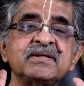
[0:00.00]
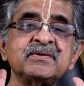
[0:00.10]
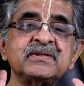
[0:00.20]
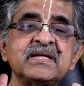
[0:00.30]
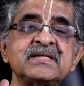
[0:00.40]

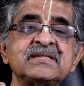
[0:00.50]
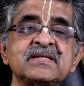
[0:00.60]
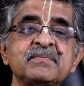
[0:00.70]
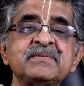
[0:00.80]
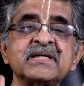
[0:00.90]
to this
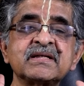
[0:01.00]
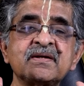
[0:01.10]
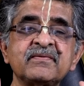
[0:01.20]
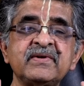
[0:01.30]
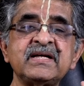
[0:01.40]
subject
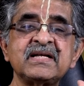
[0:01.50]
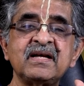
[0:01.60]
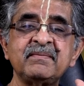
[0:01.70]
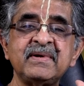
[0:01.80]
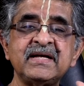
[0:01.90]
of 8
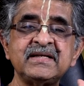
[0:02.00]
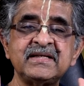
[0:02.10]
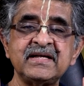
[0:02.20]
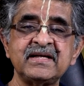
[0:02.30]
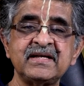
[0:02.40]

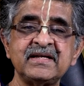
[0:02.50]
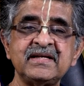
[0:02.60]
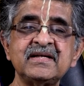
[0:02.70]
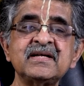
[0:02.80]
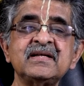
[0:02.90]
element theory.